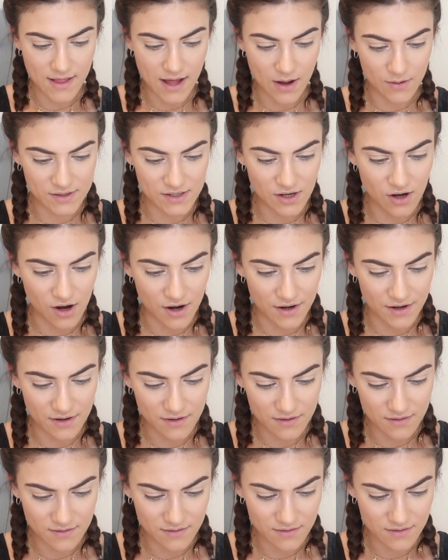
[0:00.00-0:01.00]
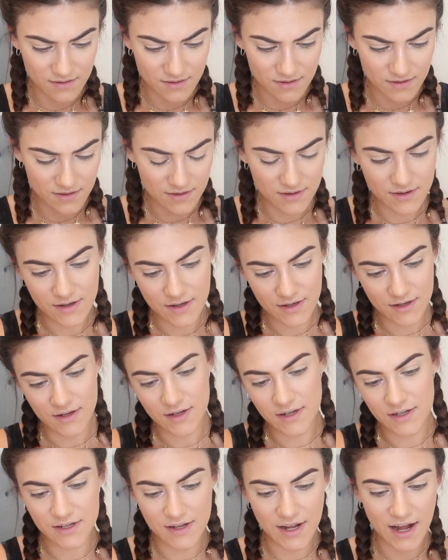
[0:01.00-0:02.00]
That was hard.
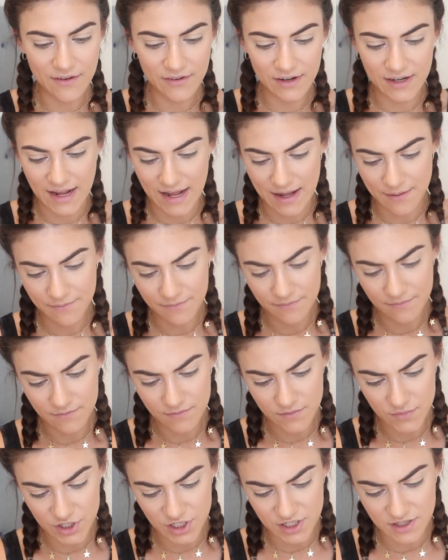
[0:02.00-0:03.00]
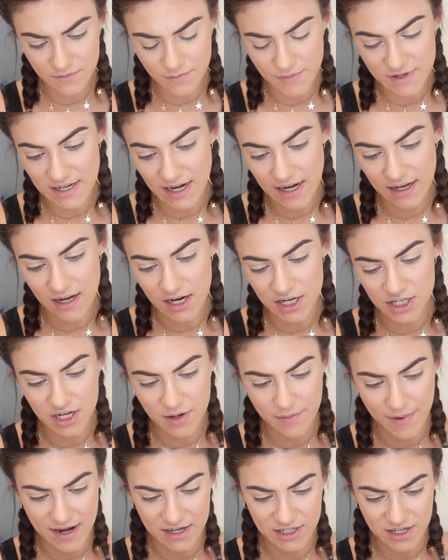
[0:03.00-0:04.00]
you have a name? Just metallic
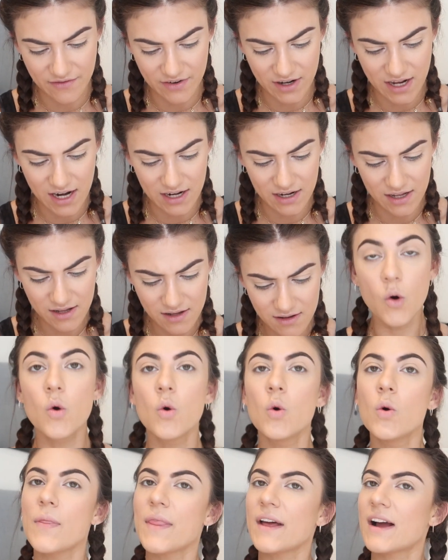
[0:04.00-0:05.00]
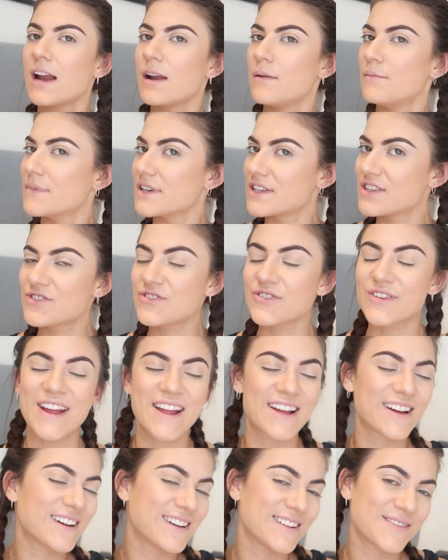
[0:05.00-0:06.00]
eyeshadow paint, do you have a color? Oh, and the color Mystery.